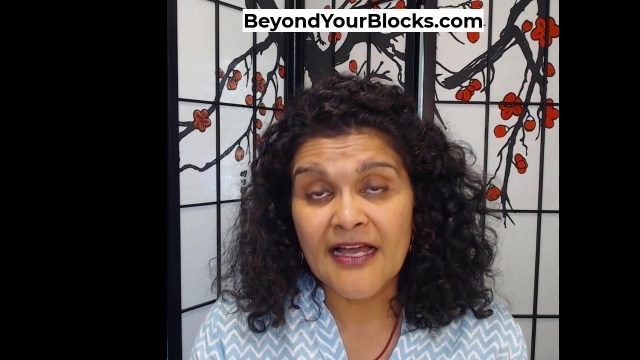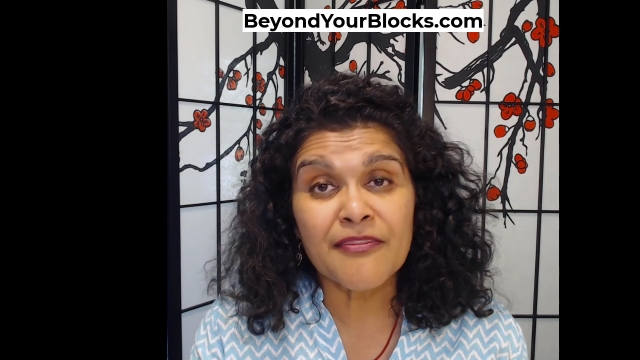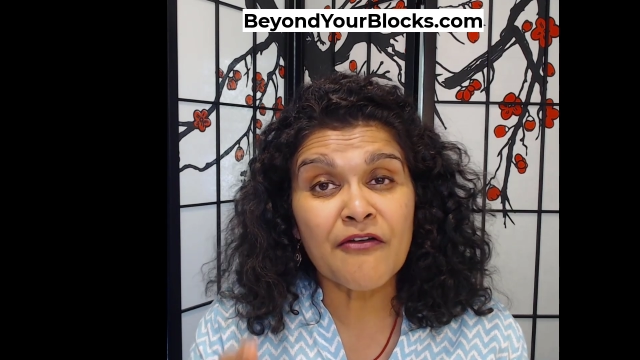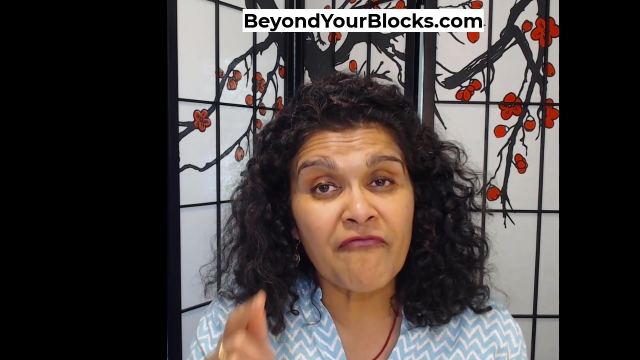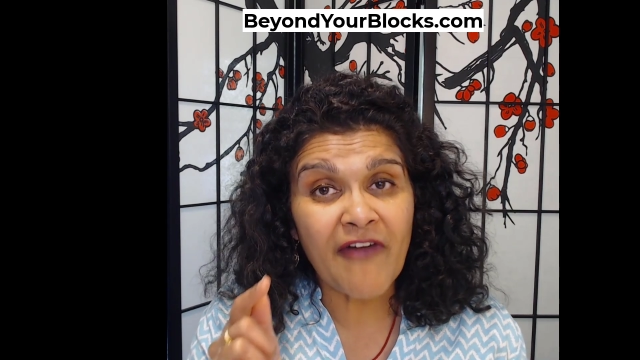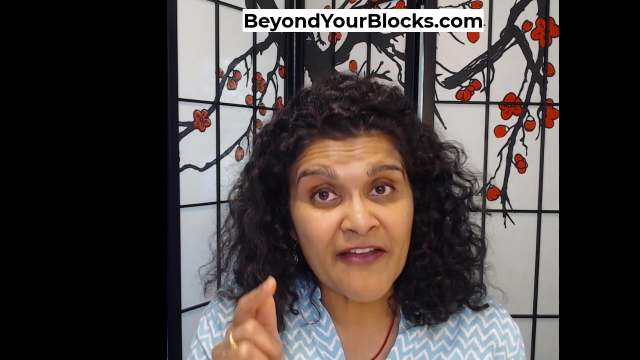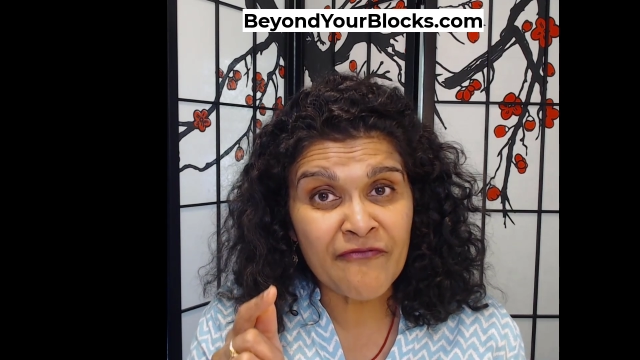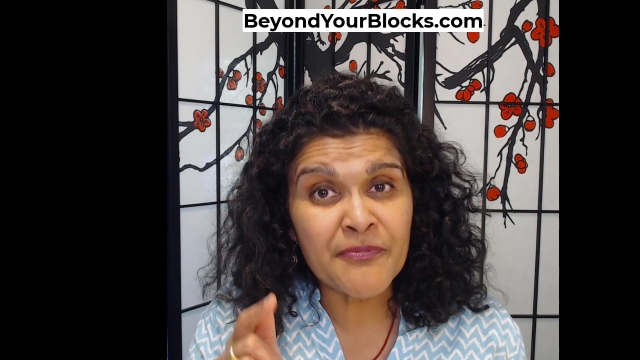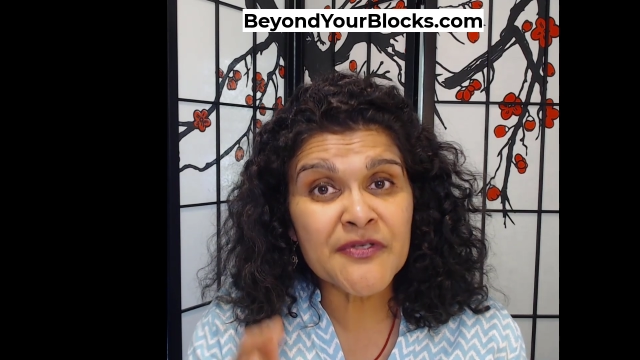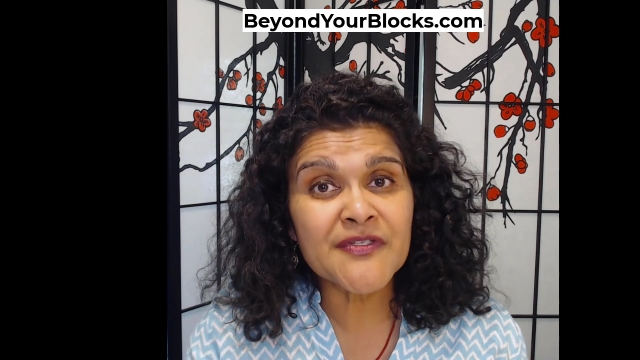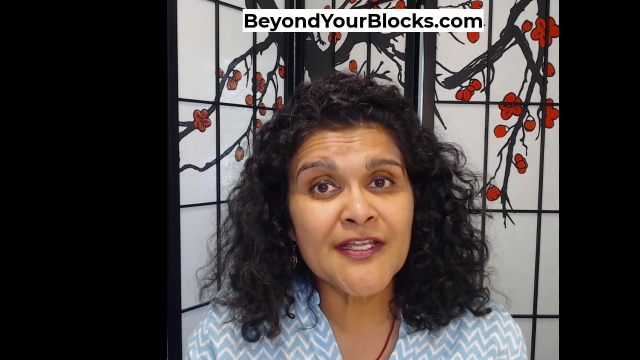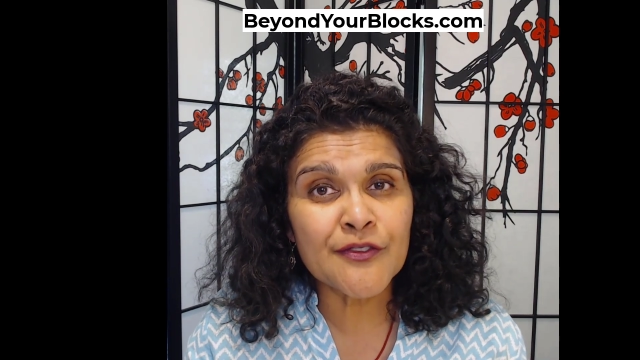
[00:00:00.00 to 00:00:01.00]
The
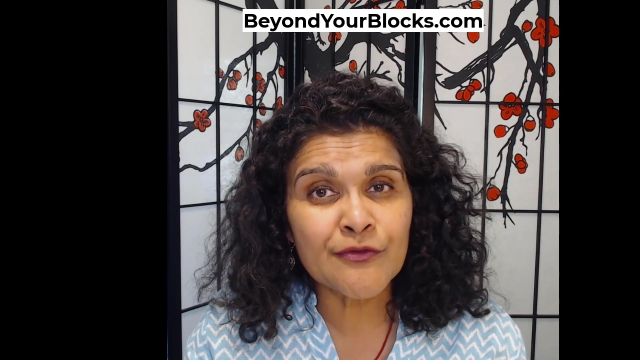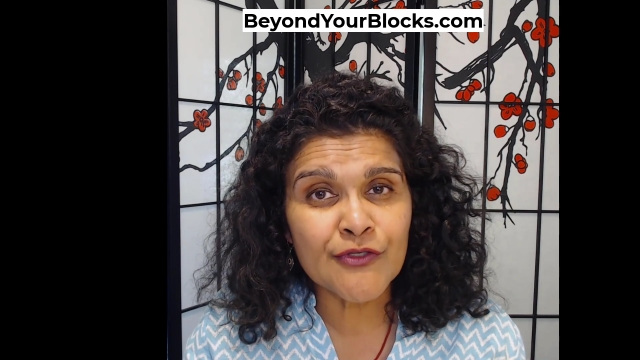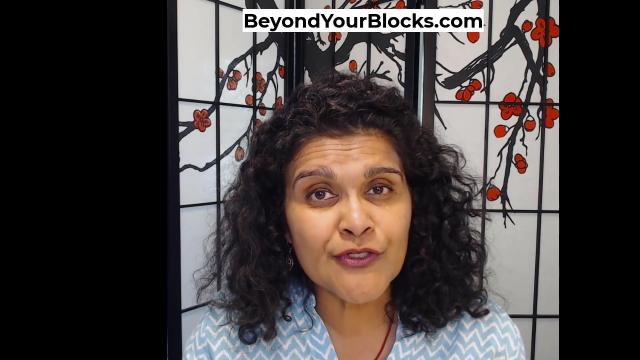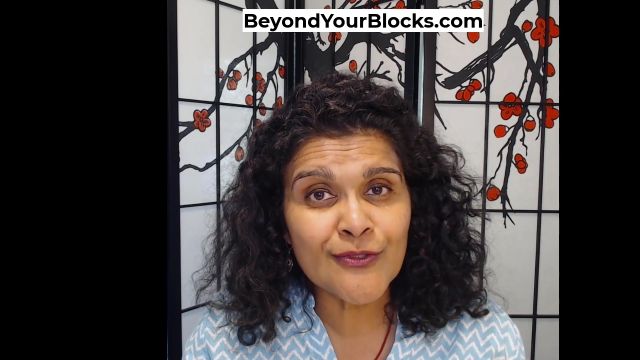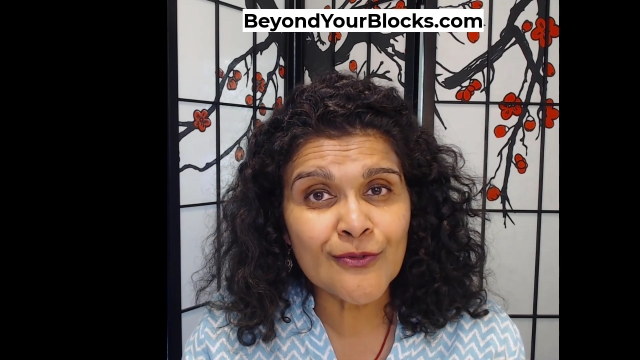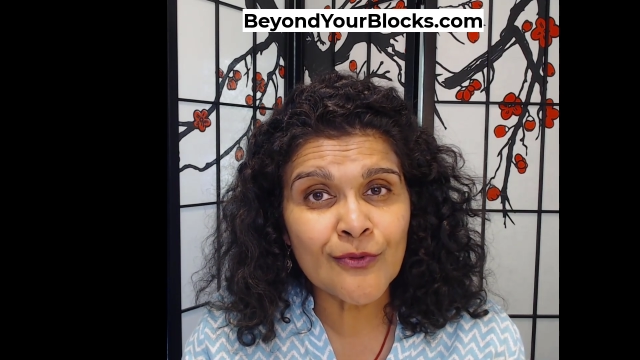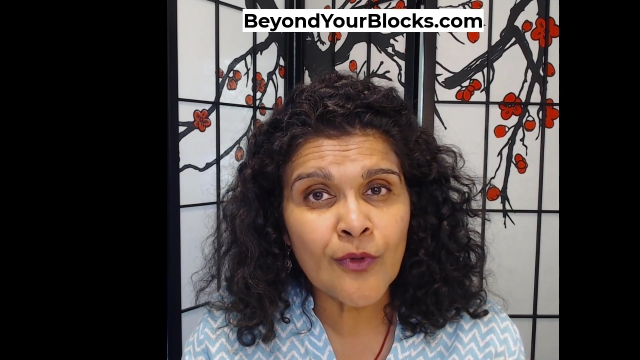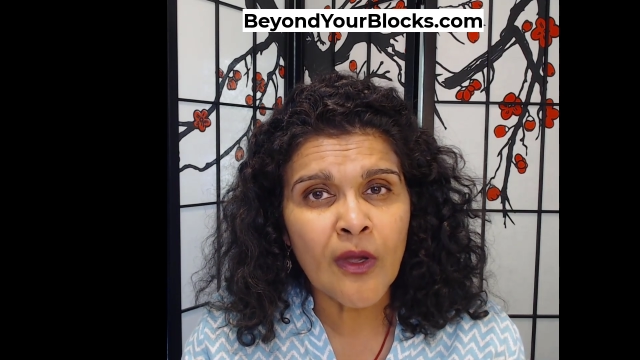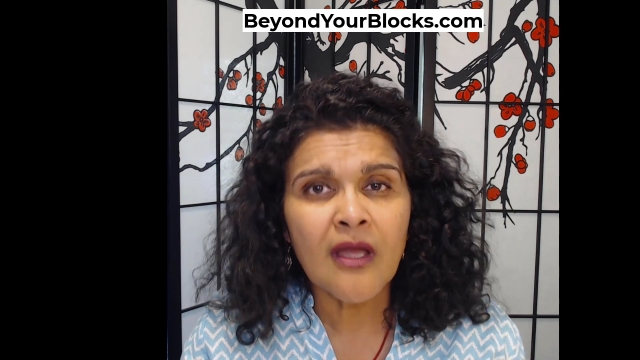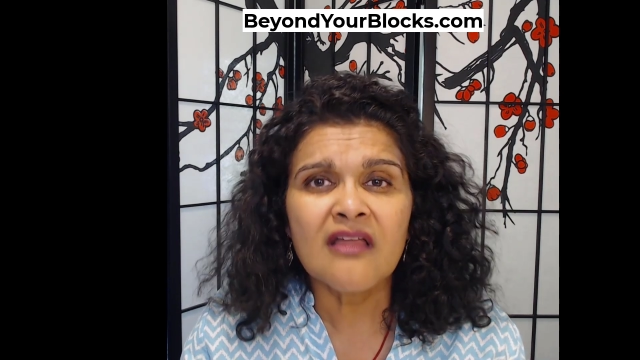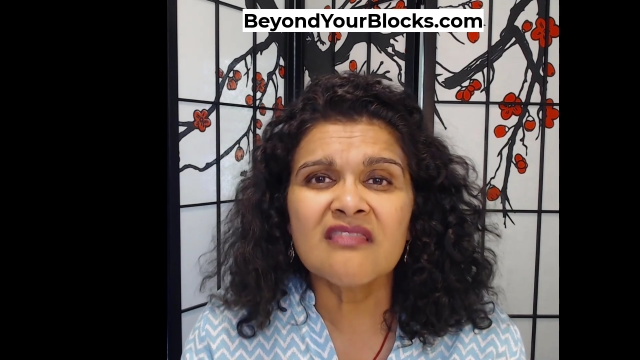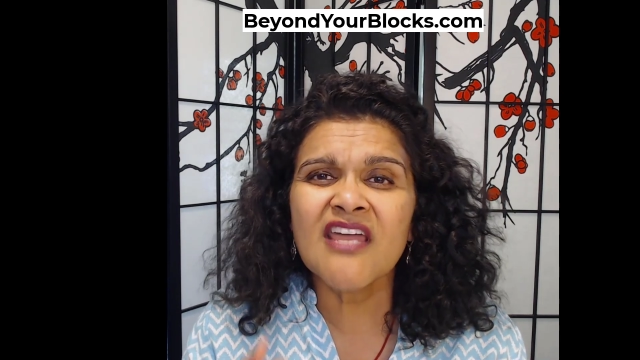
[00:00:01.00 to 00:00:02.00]
5% who do,
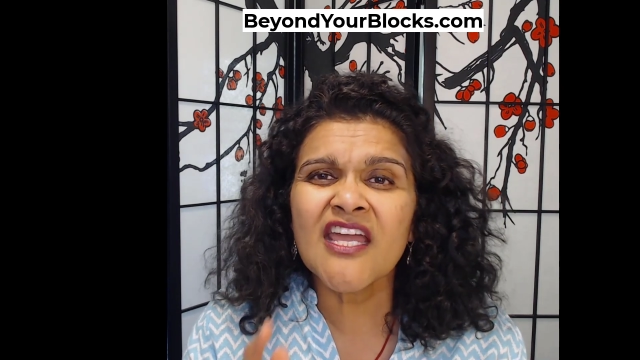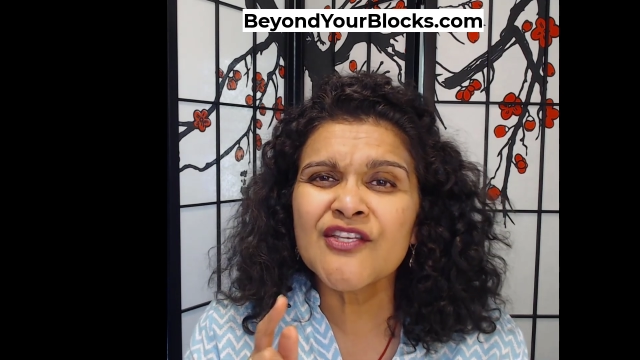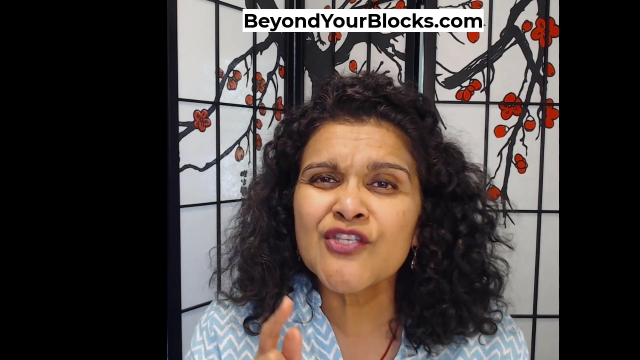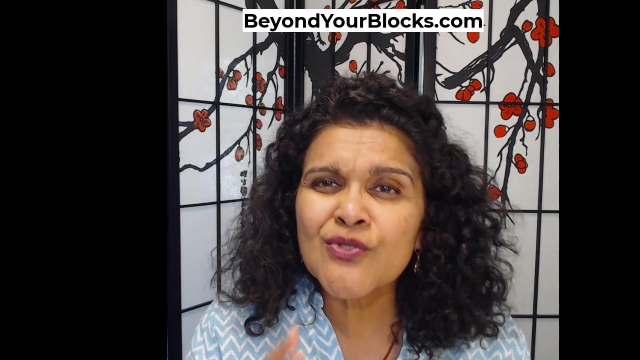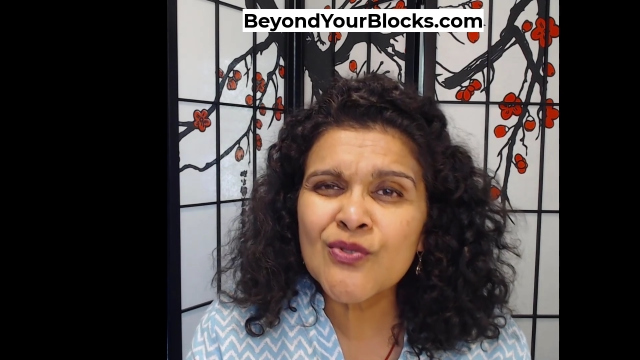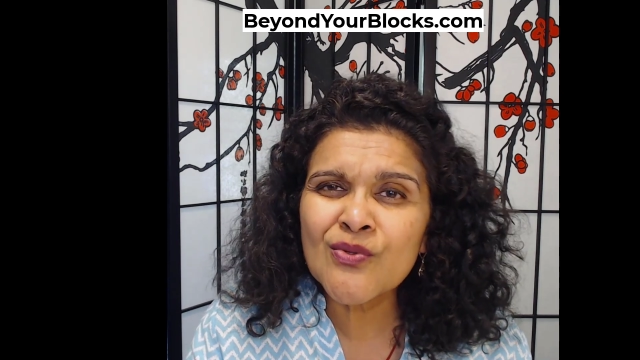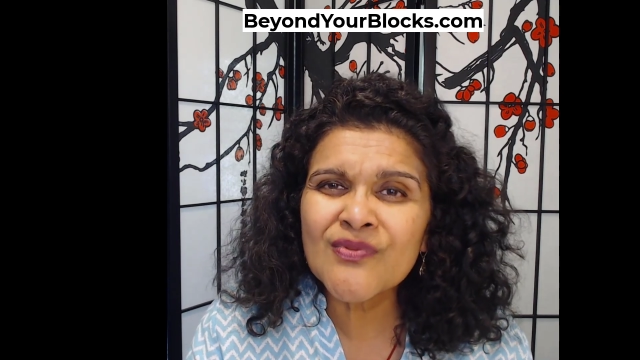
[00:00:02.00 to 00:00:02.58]
they do